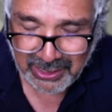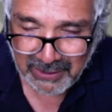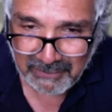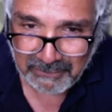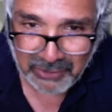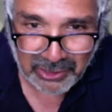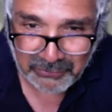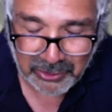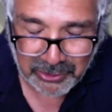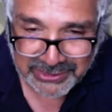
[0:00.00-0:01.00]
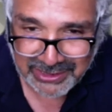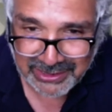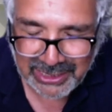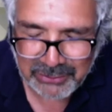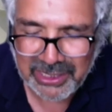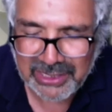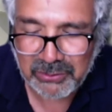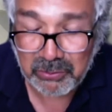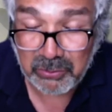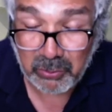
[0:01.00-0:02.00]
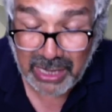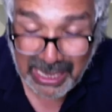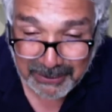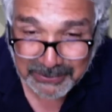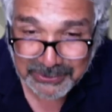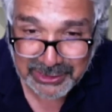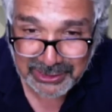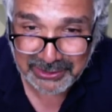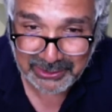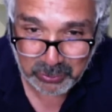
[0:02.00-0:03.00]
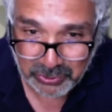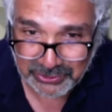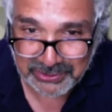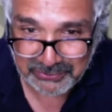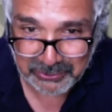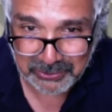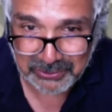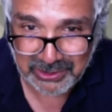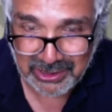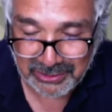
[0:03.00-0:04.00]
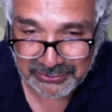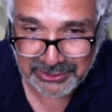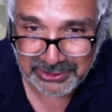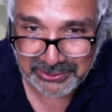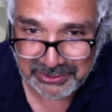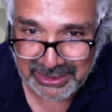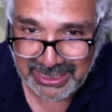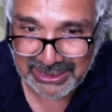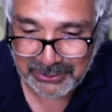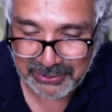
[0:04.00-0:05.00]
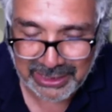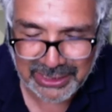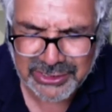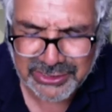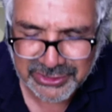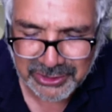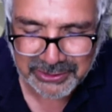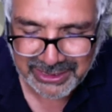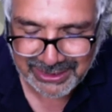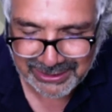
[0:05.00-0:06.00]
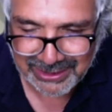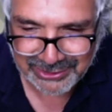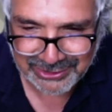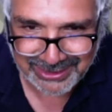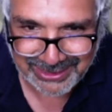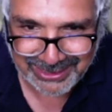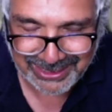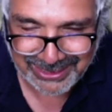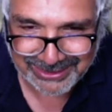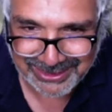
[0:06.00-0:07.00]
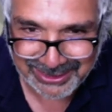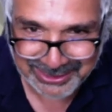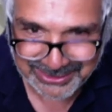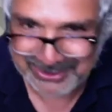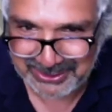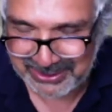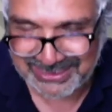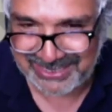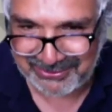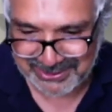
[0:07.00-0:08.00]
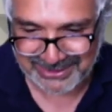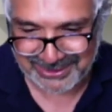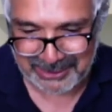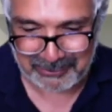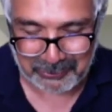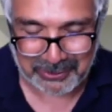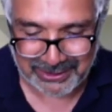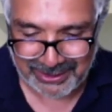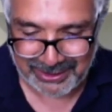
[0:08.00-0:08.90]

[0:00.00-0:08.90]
five-year-old son, and we had an absolutely wonderful afternoon, and it, and he's so keen actually, and and he's he's never done it before, and,